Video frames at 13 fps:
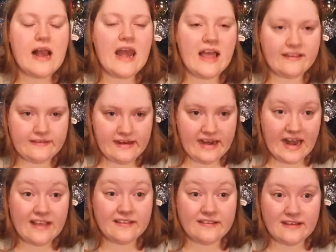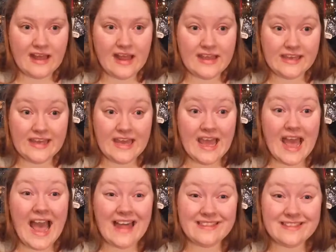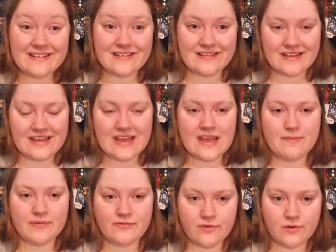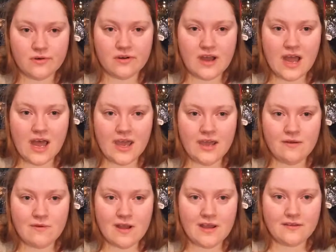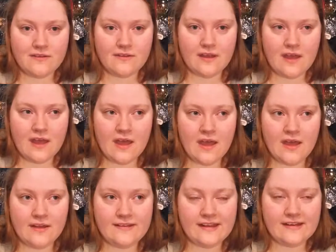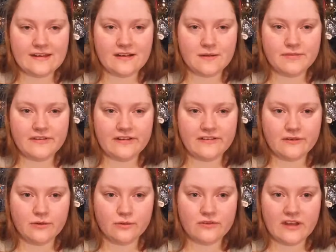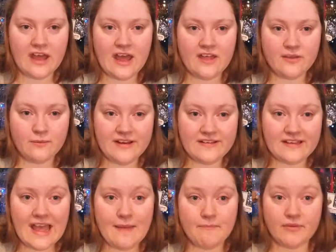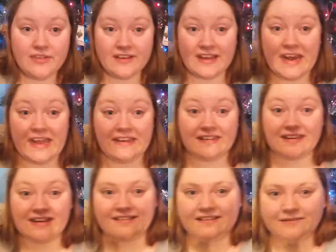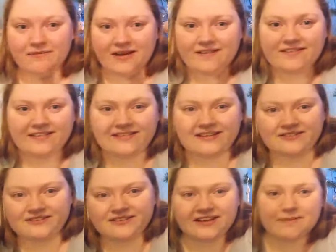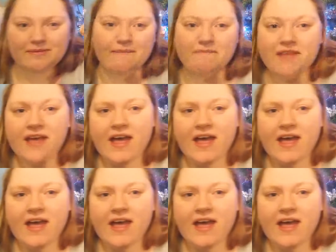Last year and the year before, I did a competition called the Winter Camp with the Canadian knitter. My feet are going to sleep again.